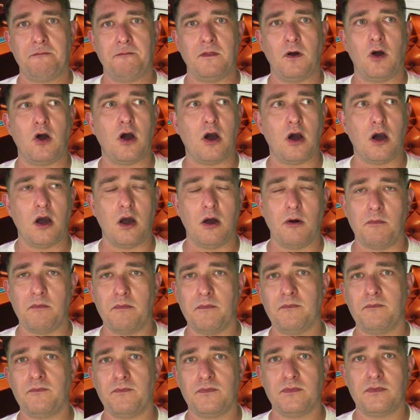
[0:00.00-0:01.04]

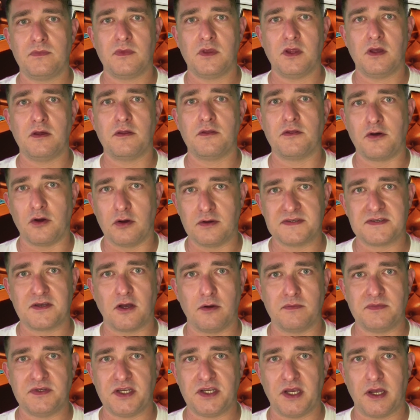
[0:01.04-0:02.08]
harm those
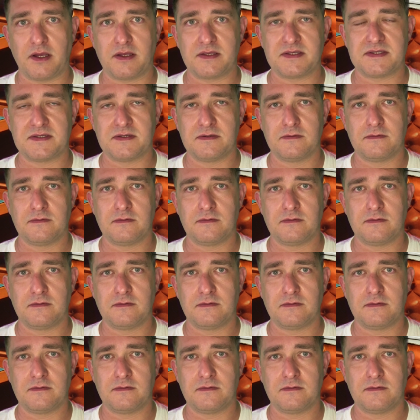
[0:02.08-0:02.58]
objects.